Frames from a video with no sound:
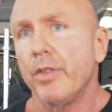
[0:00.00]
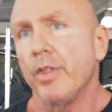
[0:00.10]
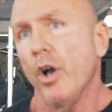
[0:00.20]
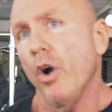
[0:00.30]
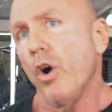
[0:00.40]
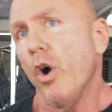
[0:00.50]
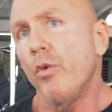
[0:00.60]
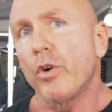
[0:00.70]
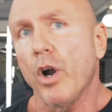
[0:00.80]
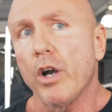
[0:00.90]
the
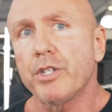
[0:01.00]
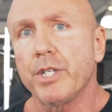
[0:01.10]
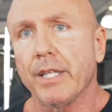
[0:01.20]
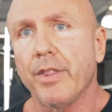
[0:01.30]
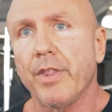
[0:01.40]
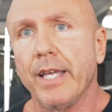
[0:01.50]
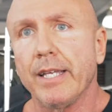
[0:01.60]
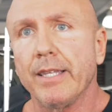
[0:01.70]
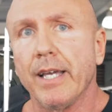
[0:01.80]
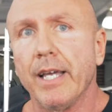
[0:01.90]
overarching
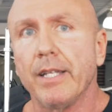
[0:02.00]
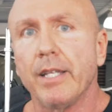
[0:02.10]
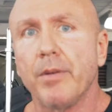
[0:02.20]
thing that